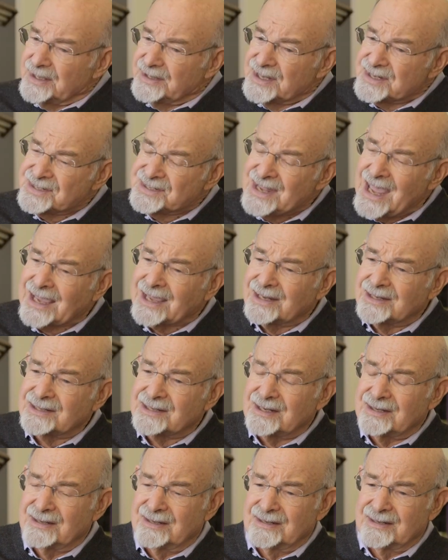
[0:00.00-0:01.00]
The
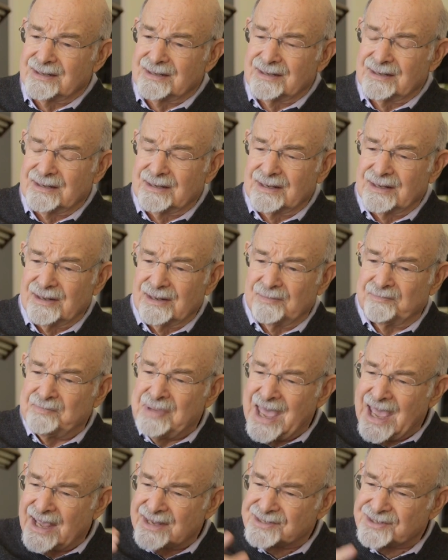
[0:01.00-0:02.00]
second
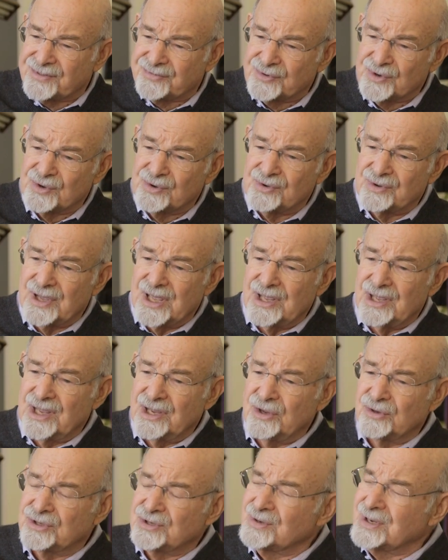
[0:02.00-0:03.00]
pass through,
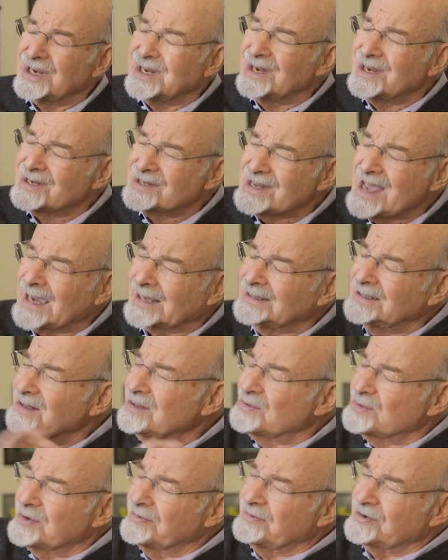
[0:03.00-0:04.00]
you do it in exactly
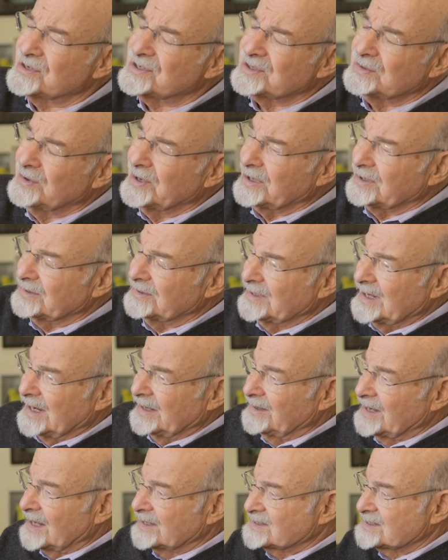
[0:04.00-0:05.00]
the reverse order,
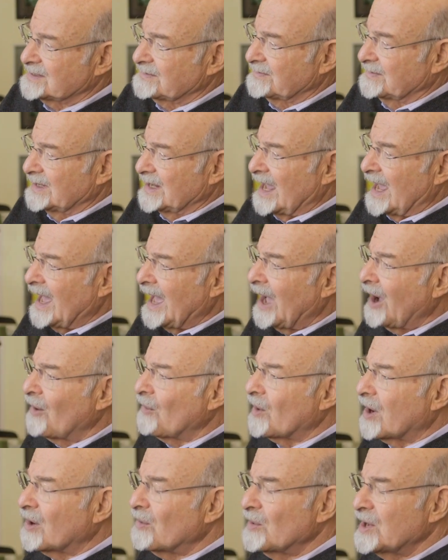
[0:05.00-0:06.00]
and that's,
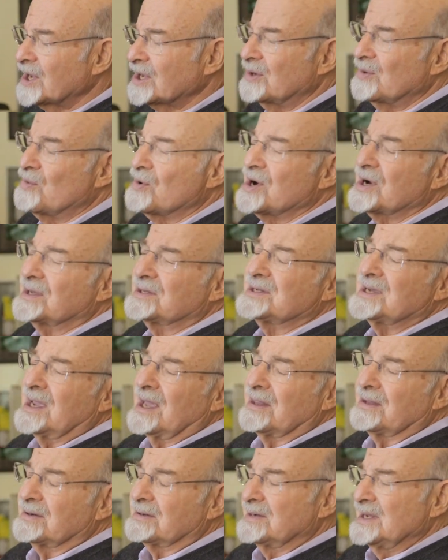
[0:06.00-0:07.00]
how are we going to work
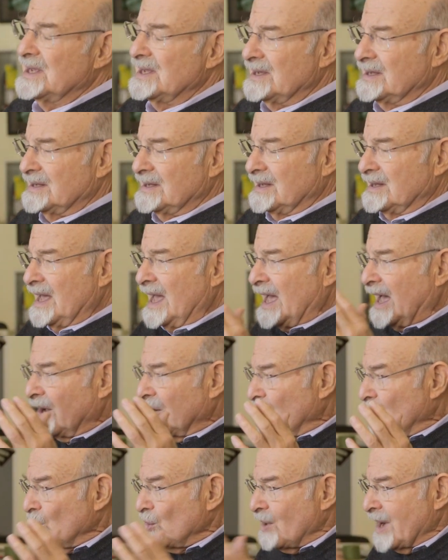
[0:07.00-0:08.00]
together?
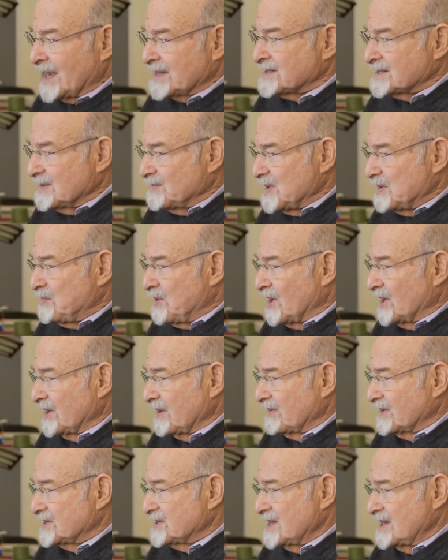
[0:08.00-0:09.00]
Who has to be part
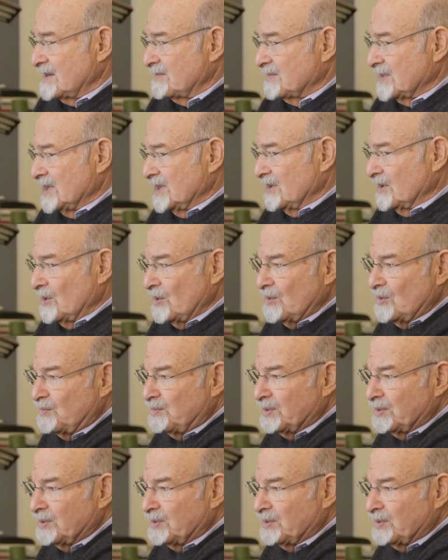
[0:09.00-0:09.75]
of the team? Who